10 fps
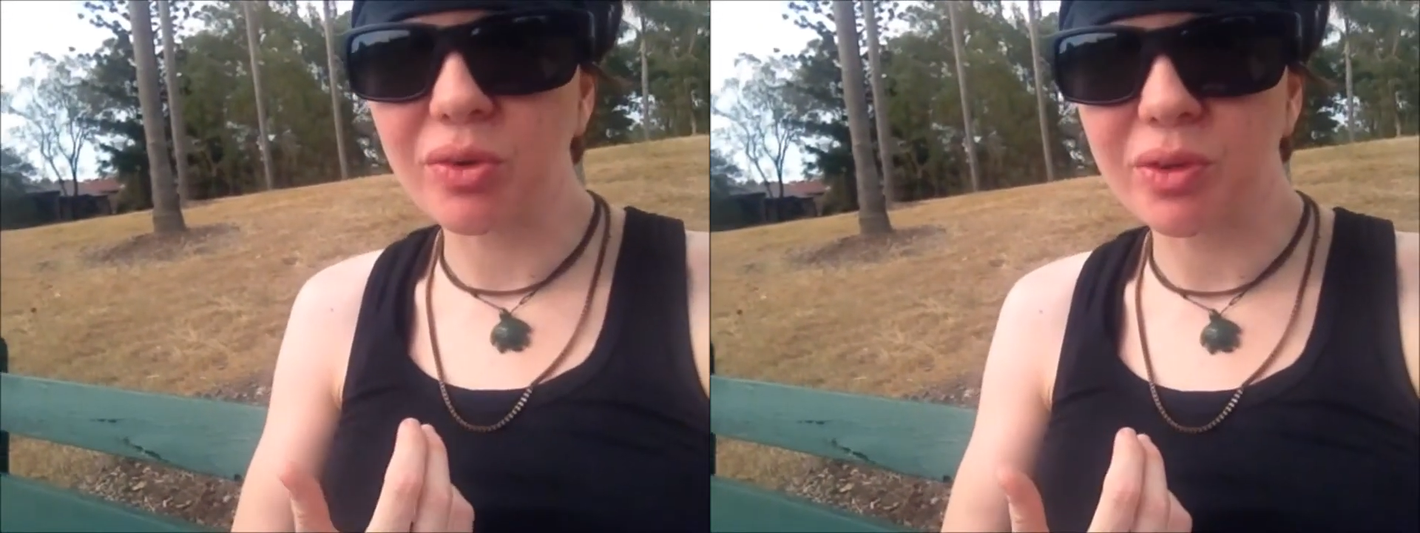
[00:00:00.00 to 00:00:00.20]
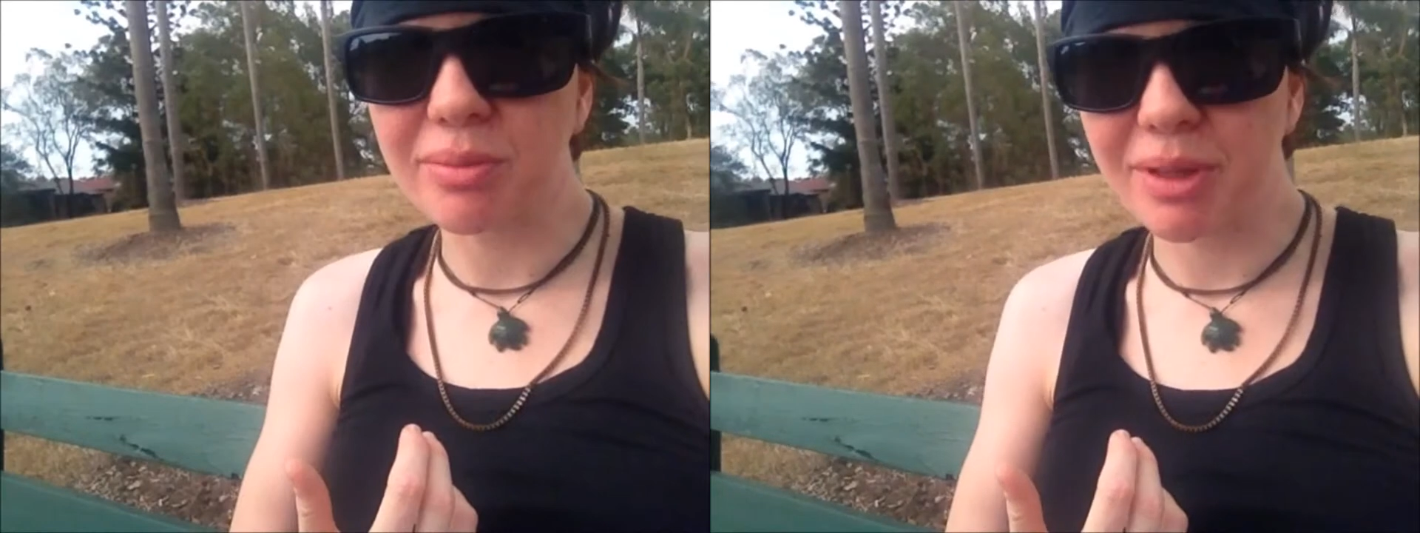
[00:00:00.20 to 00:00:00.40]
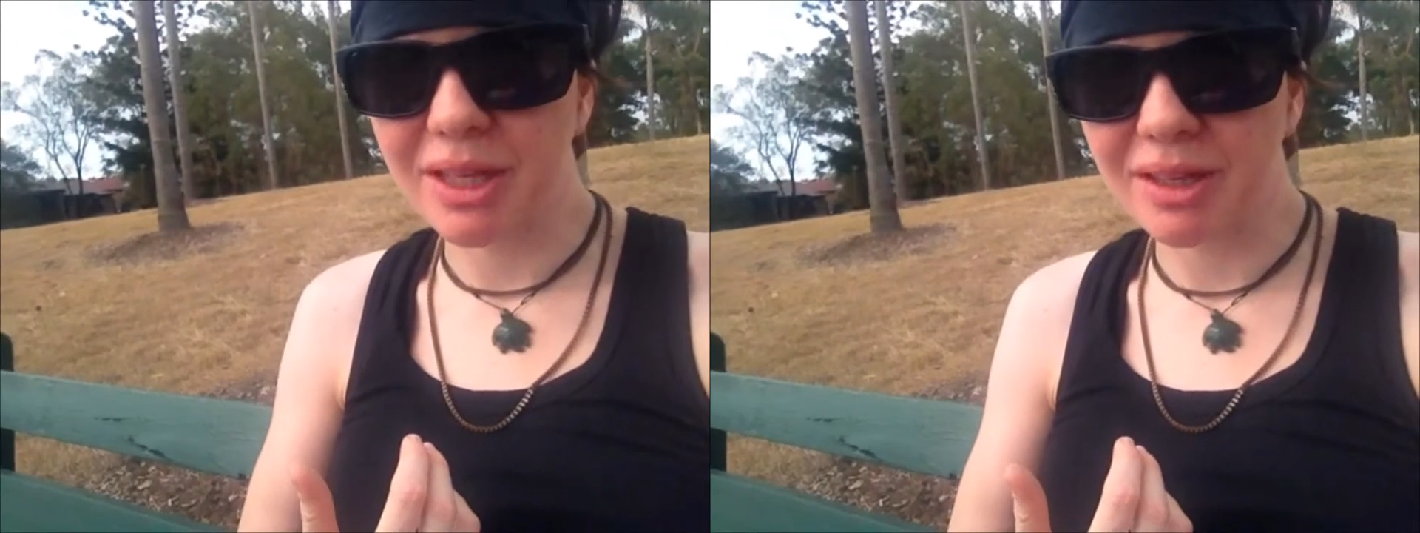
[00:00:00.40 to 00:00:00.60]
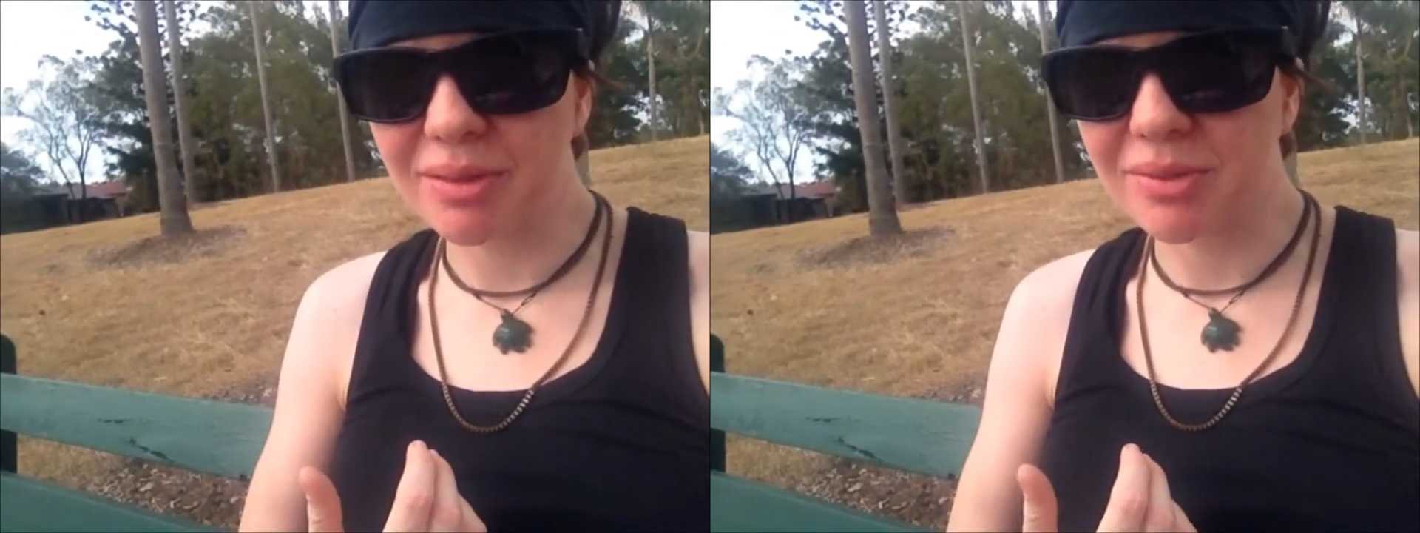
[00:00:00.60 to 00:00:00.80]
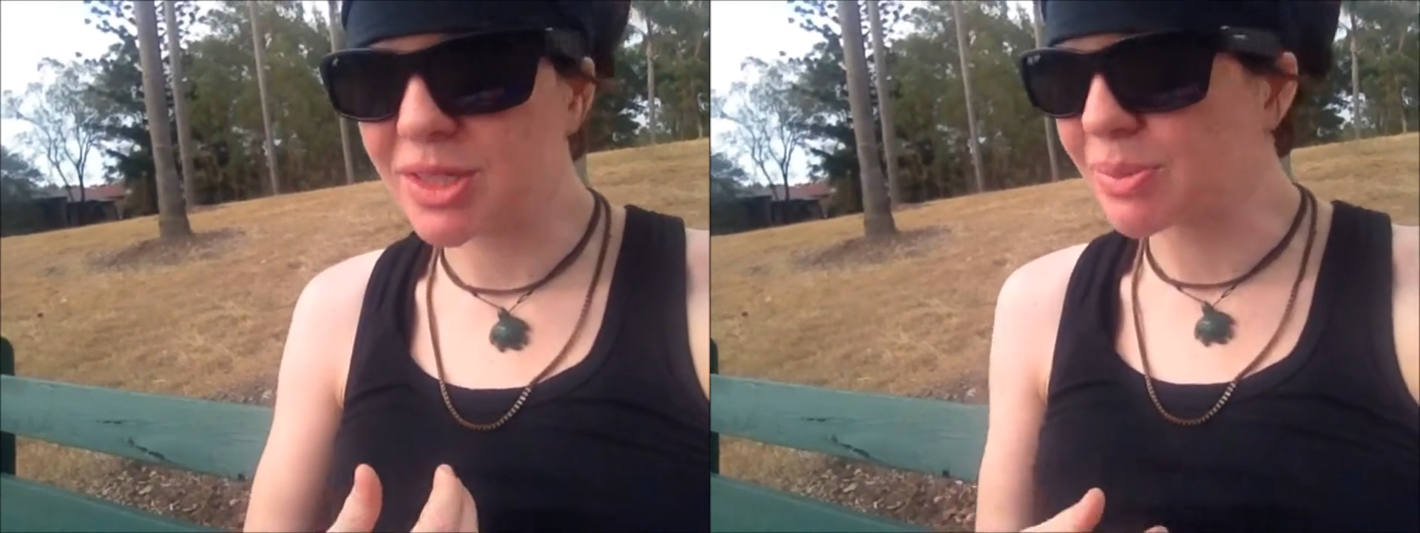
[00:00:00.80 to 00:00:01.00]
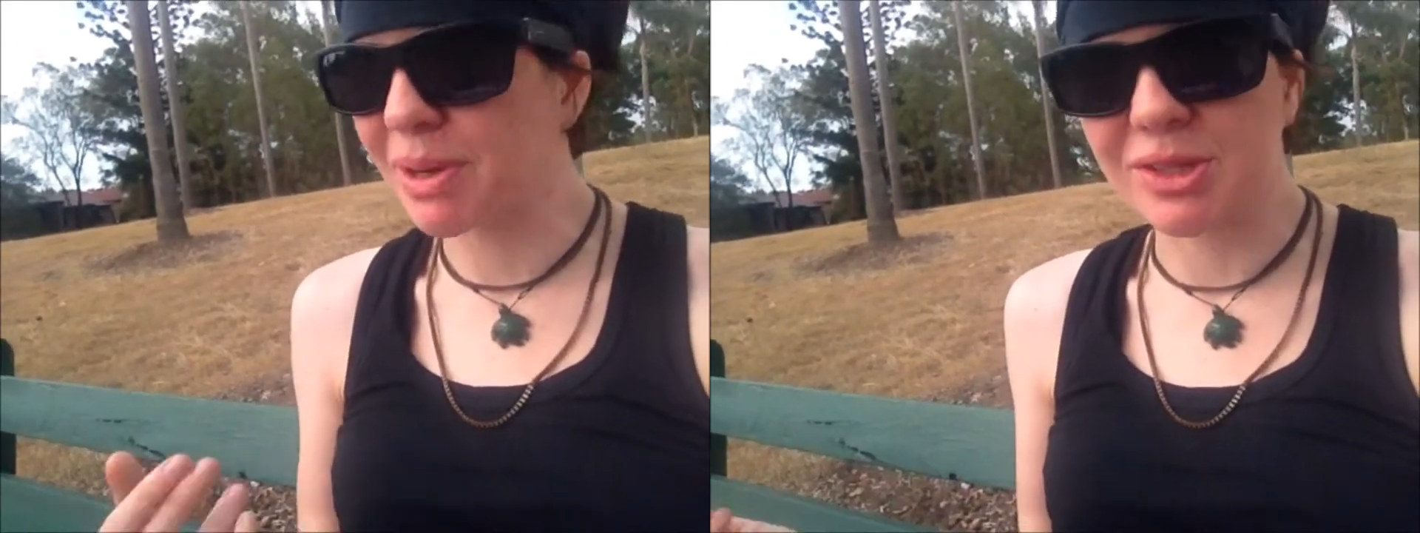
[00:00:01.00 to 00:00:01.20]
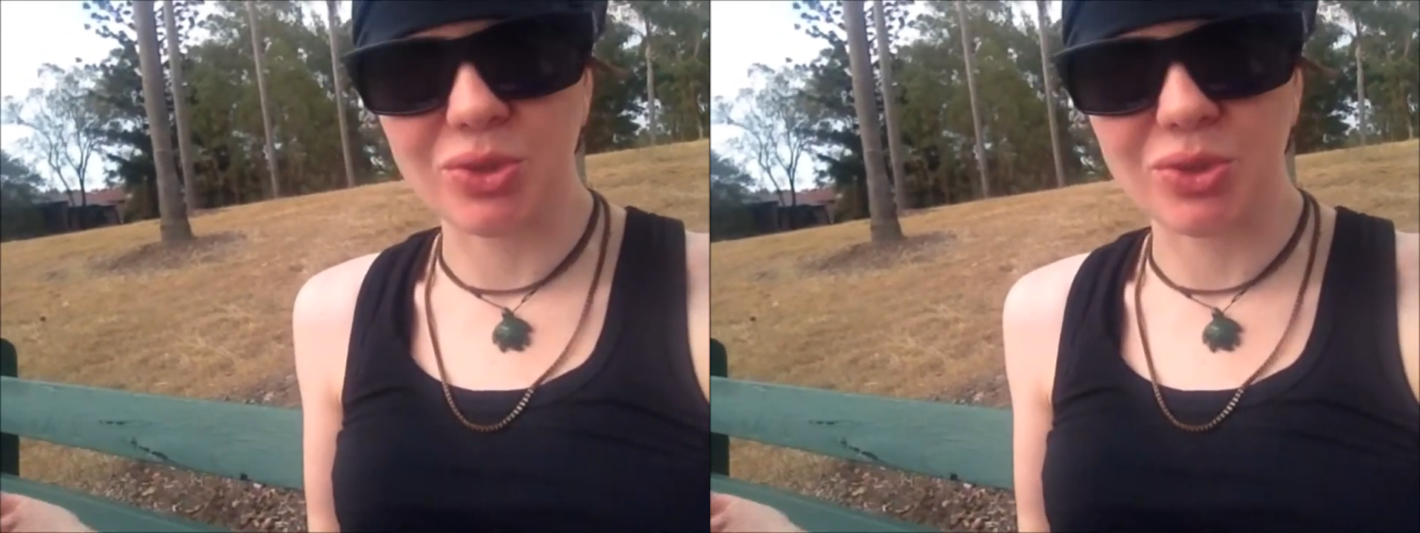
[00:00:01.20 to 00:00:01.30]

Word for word: wrong with me just by